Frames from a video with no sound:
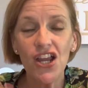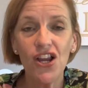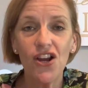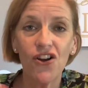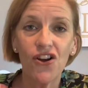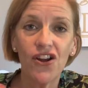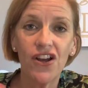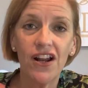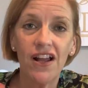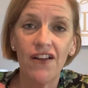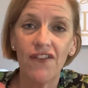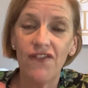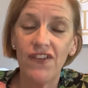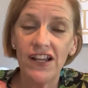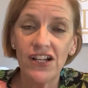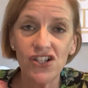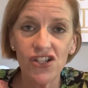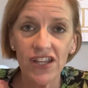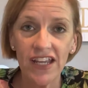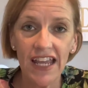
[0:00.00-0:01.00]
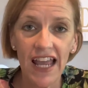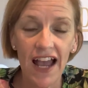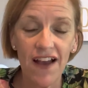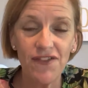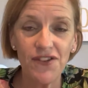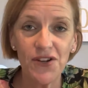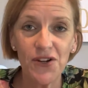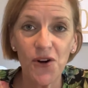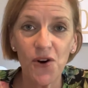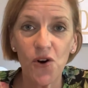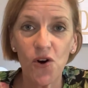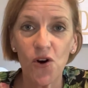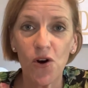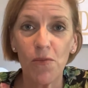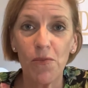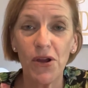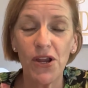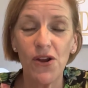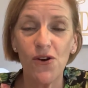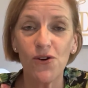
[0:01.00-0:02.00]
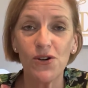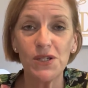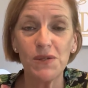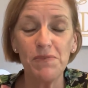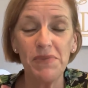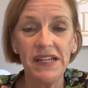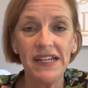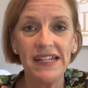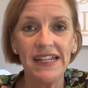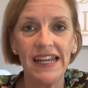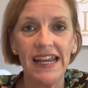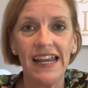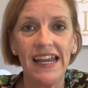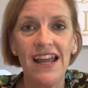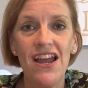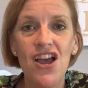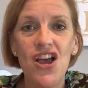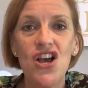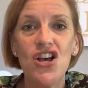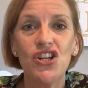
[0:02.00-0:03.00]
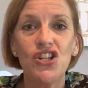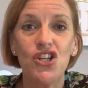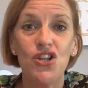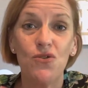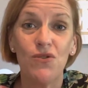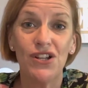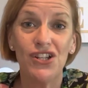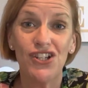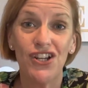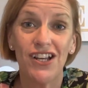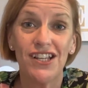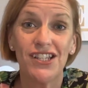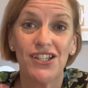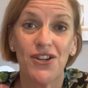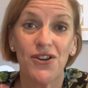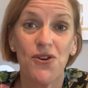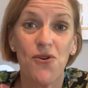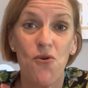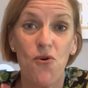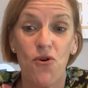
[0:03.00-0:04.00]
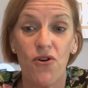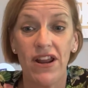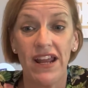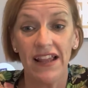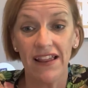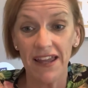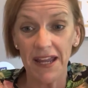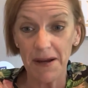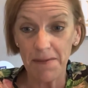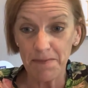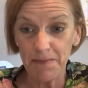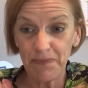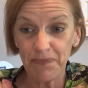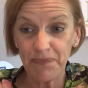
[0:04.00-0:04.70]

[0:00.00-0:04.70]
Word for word: you're going to eventually have to curb your spending to adjust accordingly.